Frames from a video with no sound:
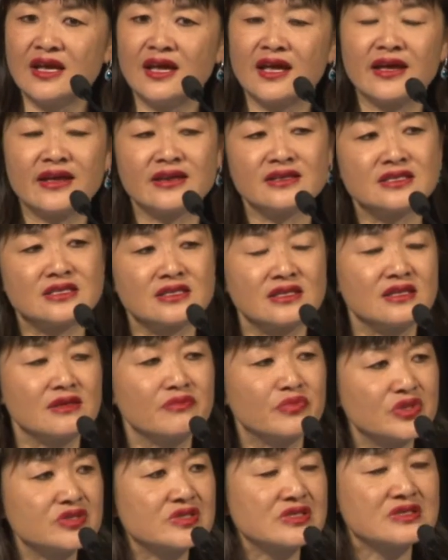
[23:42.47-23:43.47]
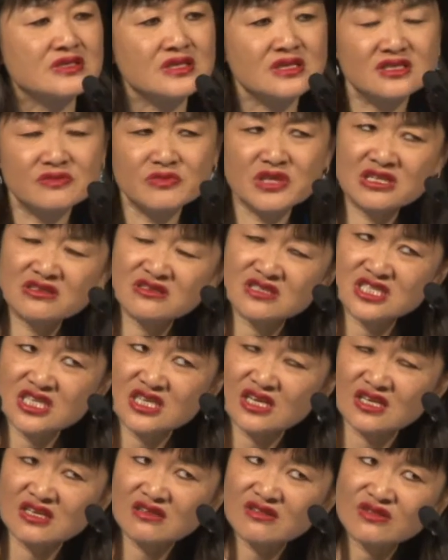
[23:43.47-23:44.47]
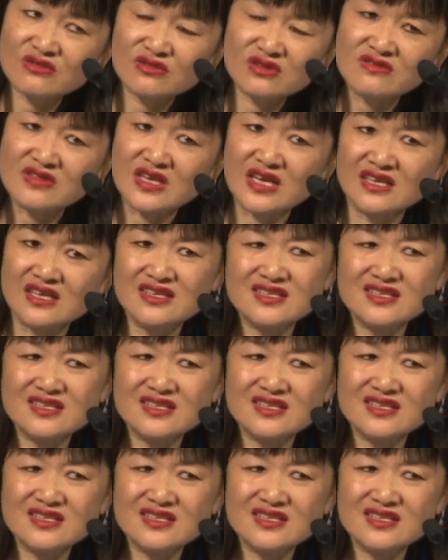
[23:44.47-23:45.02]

And the person said to me, gee, I hadn't thought of that.